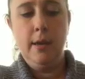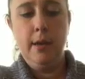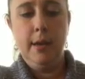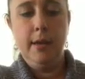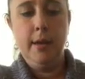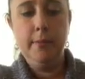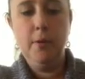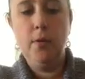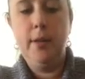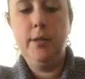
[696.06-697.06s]
and I'm
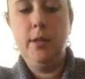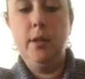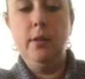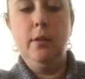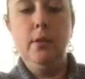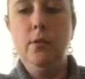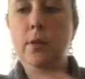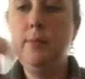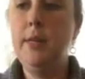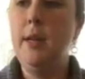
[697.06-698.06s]
going to glue
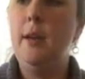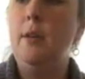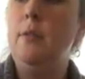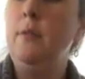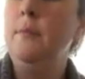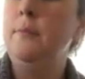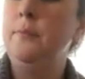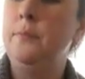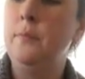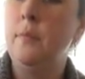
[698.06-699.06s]
them down
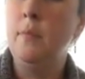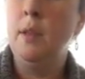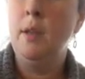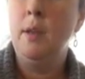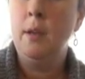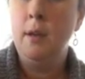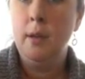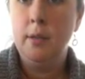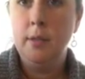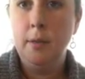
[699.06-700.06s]

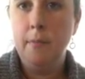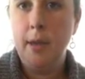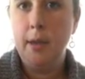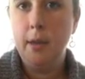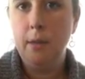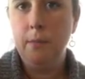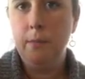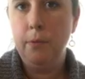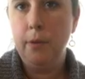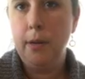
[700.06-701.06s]
to make a
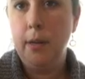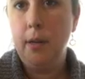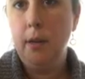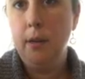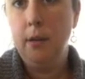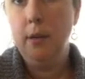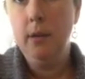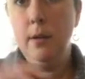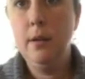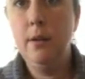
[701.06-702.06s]
pretty
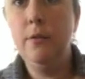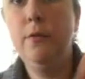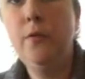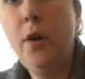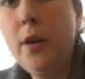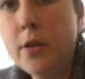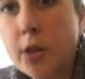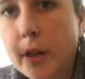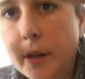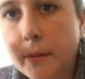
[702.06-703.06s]
fall
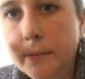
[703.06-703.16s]
tree.